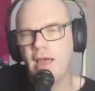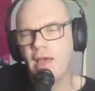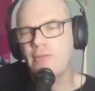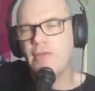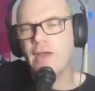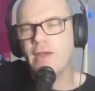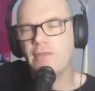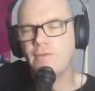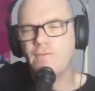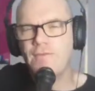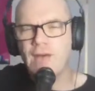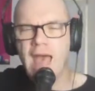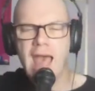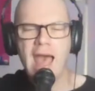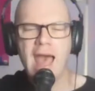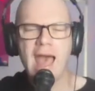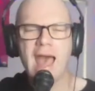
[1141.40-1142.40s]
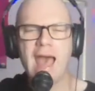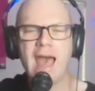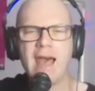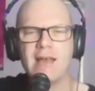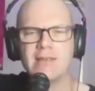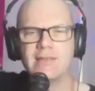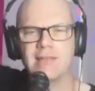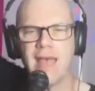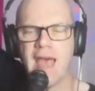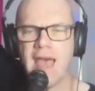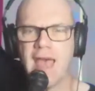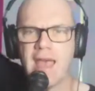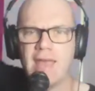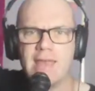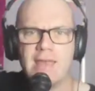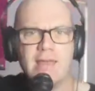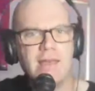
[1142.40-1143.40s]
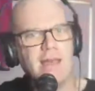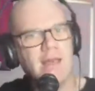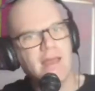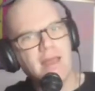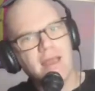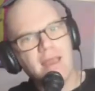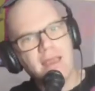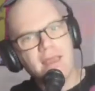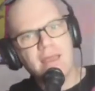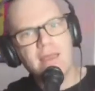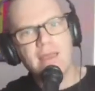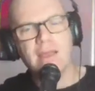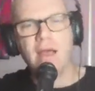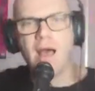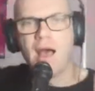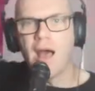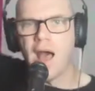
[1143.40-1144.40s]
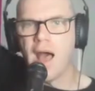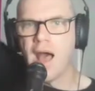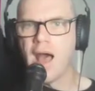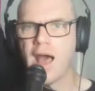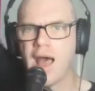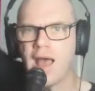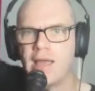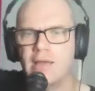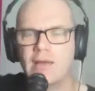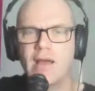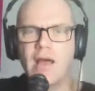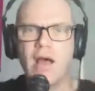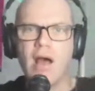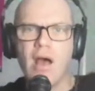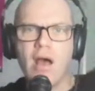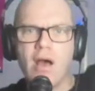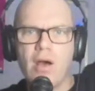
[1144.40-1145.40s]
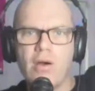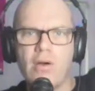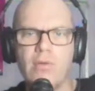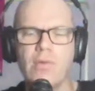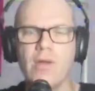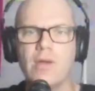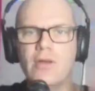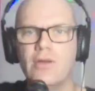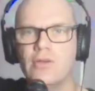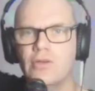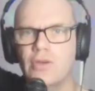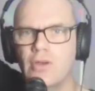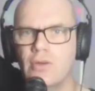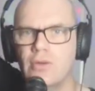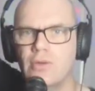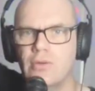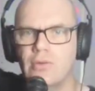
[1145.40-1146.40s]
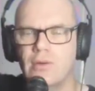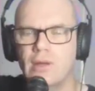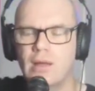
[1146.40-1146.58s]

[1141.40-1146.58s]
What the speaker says: they're the vowels. A, E, I, O, U.